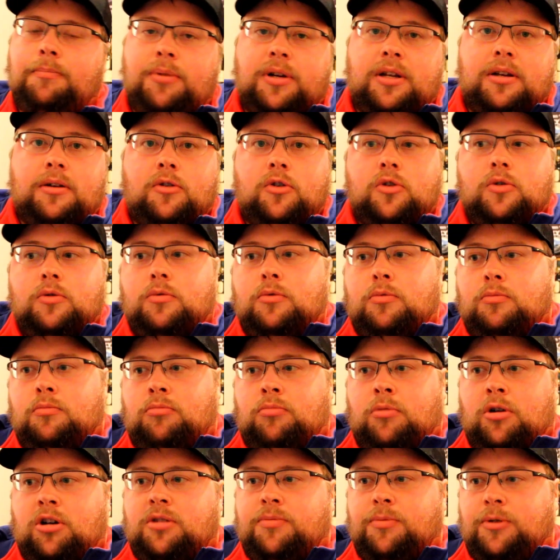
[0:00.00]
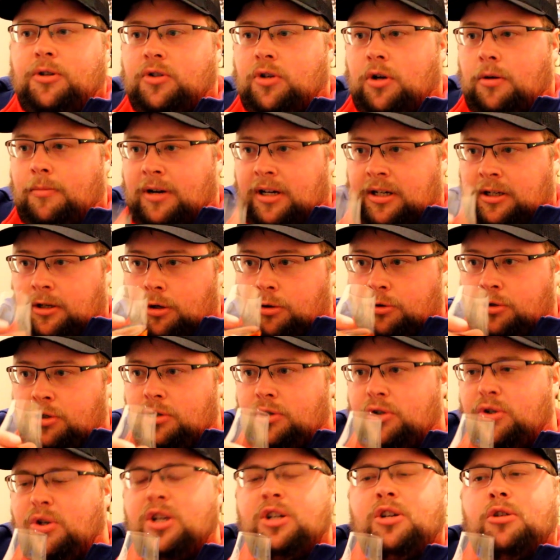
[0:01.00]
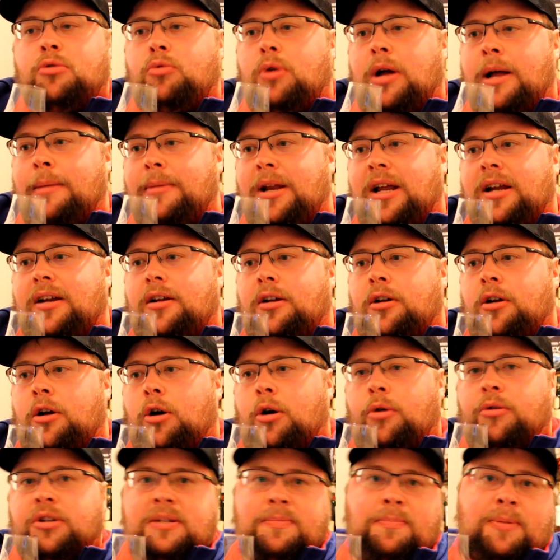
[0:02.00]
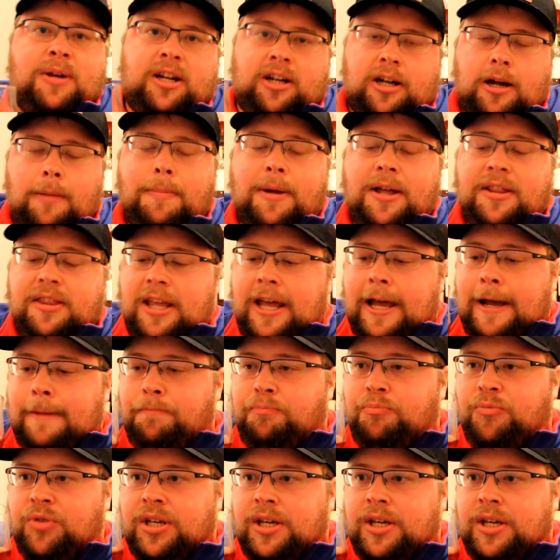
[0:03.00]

But marshmallows aren't my go-to, so I'm not going to always pick up on that